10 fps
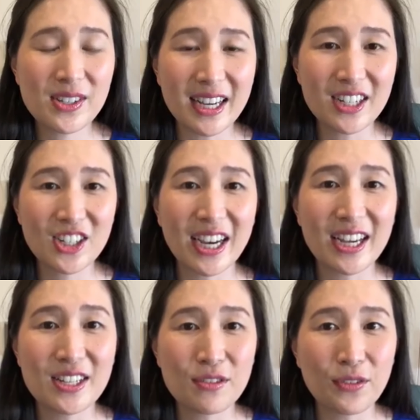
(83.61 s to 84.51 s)
such
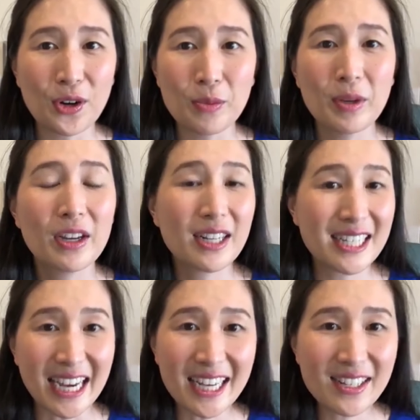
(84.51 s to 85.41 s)
as from
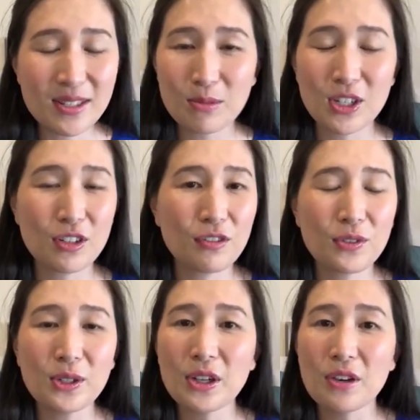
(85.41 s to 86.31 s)
dates, which are
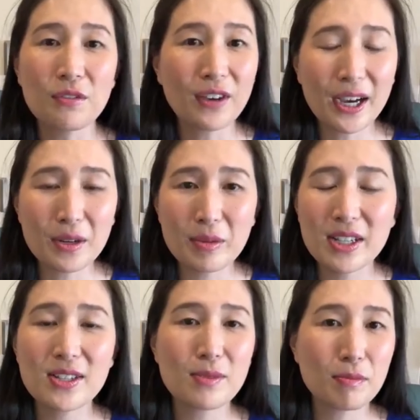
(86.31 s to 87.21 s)
full of
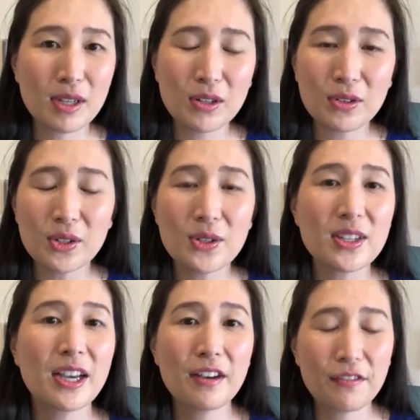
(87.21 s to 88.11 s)
vitamins, minerals,